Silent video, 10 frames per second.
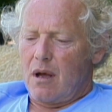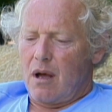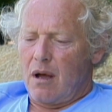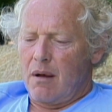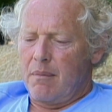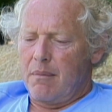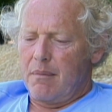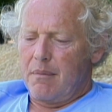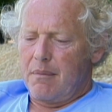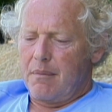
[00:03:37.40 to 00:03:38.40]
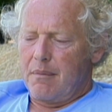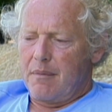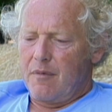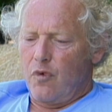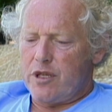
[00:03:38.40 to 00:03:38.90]
um,
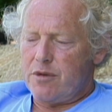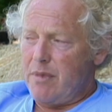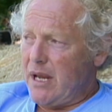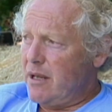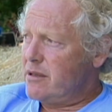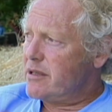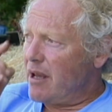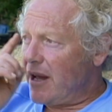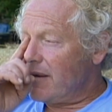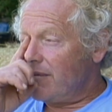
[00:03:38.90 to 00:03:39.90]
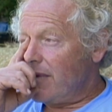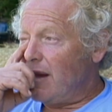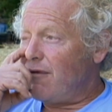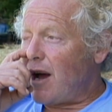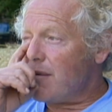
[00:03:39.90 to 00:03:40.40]
which means that
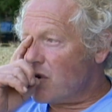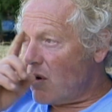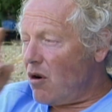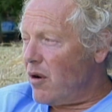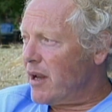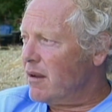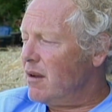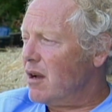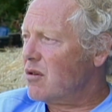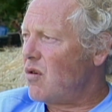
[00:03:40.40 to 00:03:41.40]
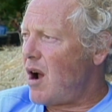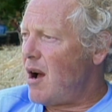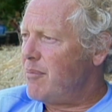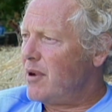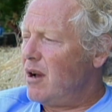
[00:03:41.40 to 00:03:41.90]
if I'm growing a
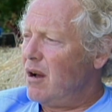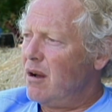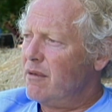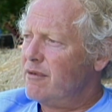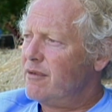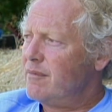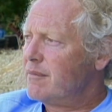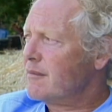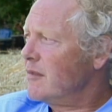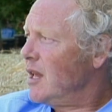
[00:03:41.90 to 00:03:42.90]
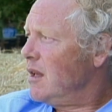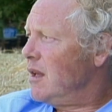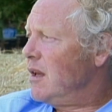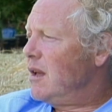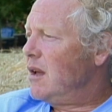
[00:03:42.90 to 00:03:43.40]
crop of
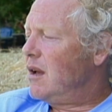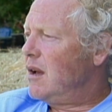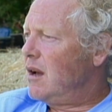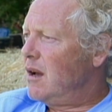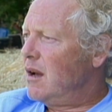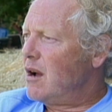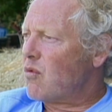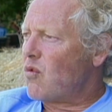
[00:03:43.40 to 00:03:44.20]
uh, a